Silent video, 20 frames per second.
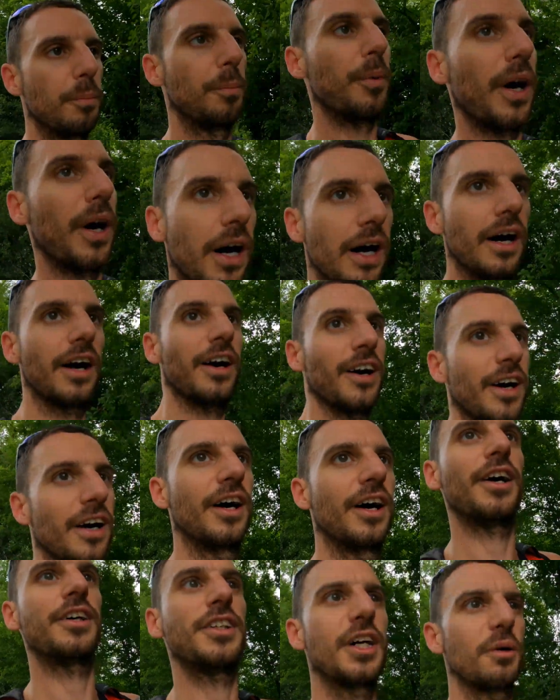But
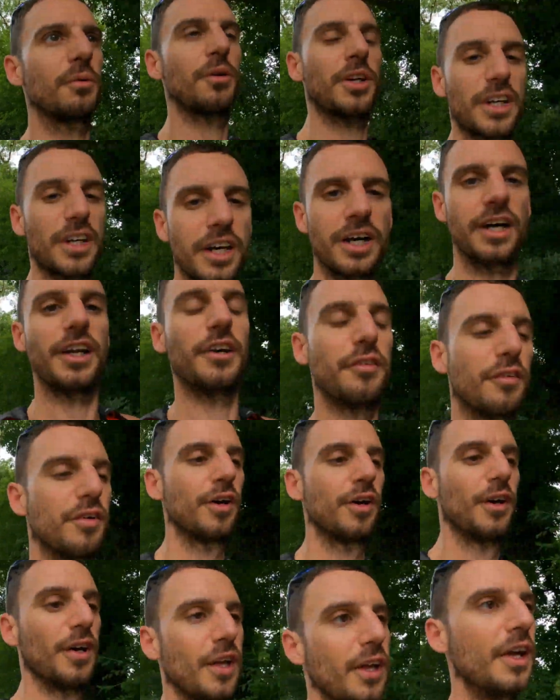I don't want to kind of
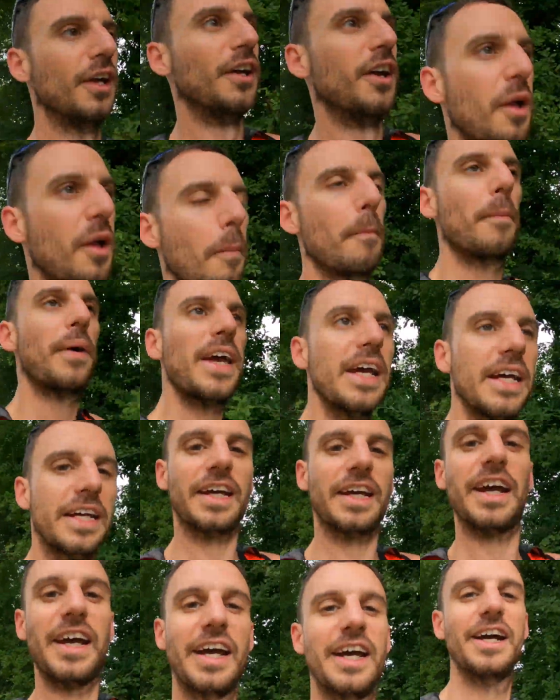pick
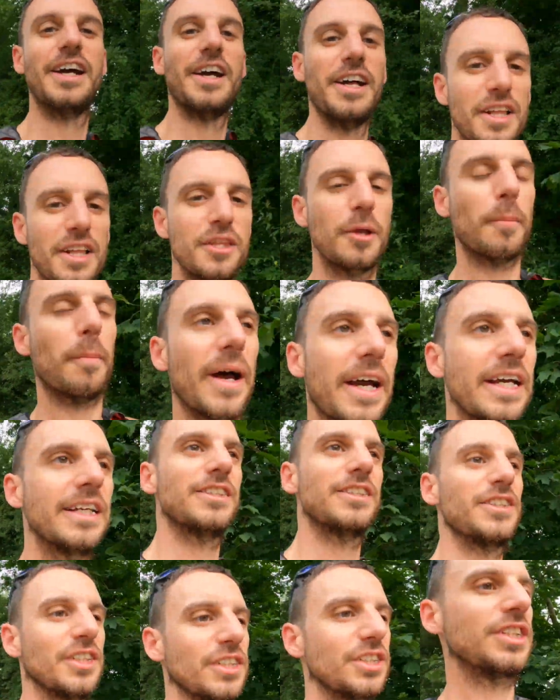the
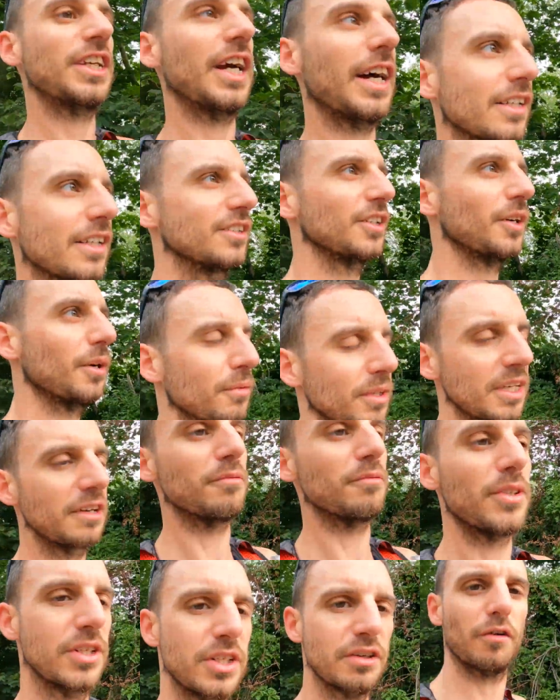pace just yet, so I'm
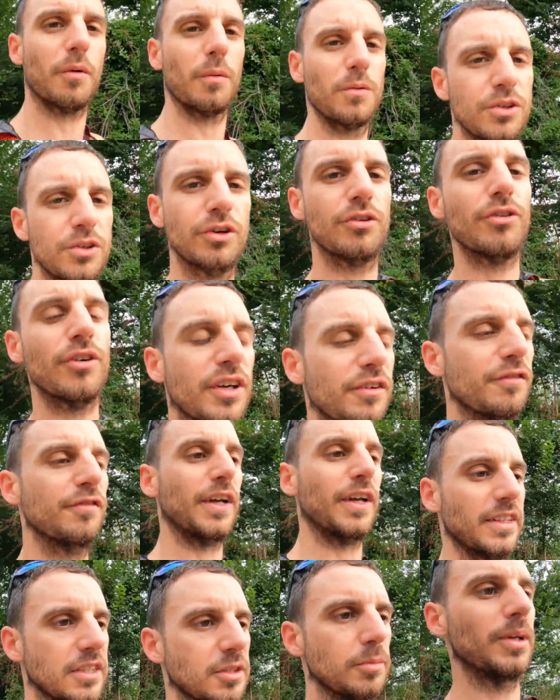giving myself a degree of
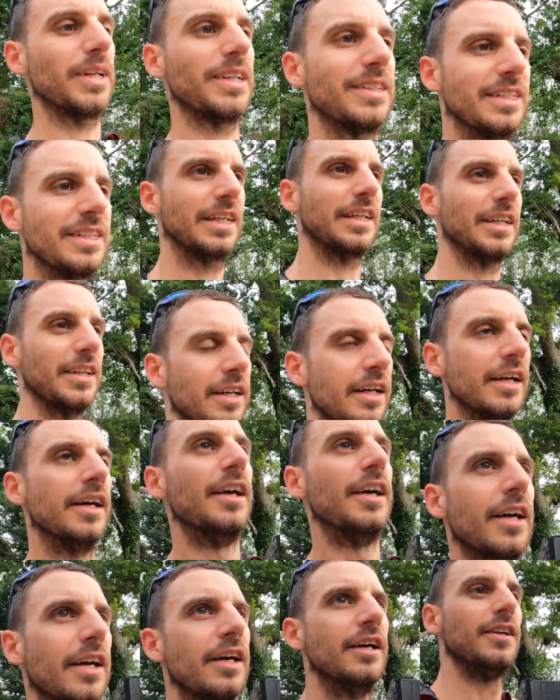flexibility.
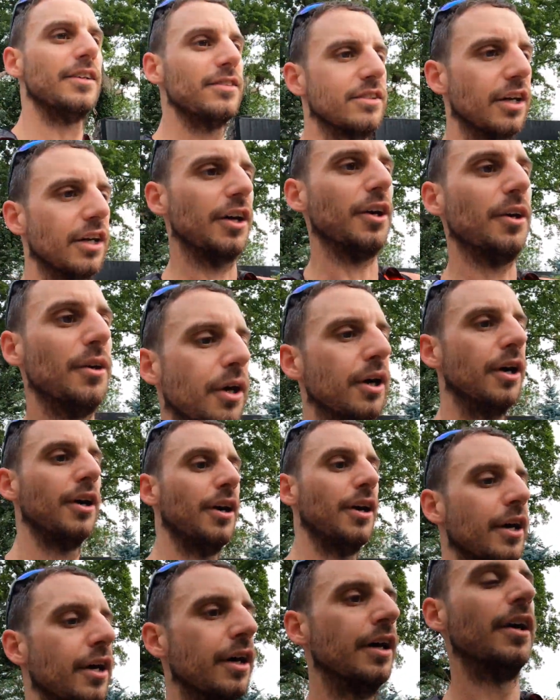So
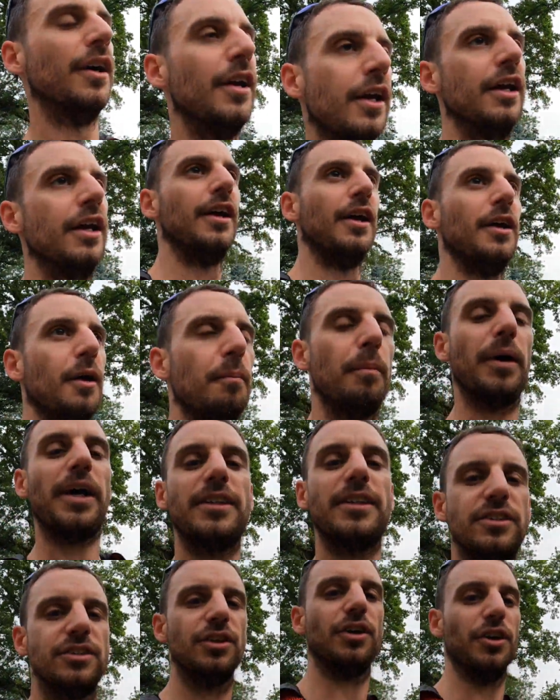
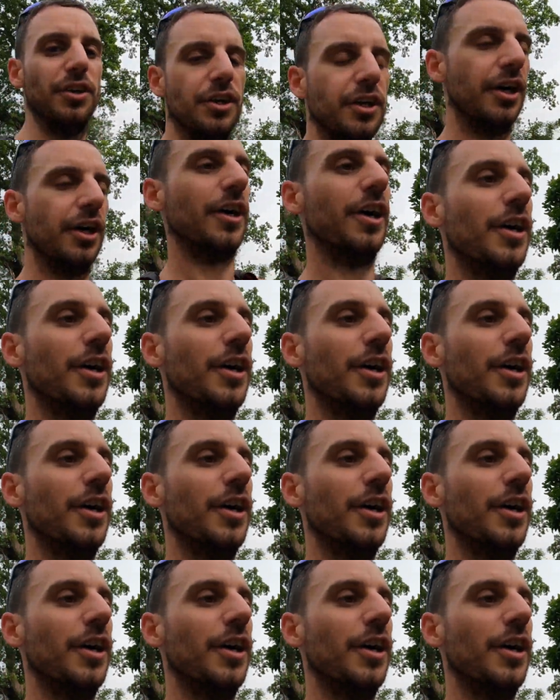based on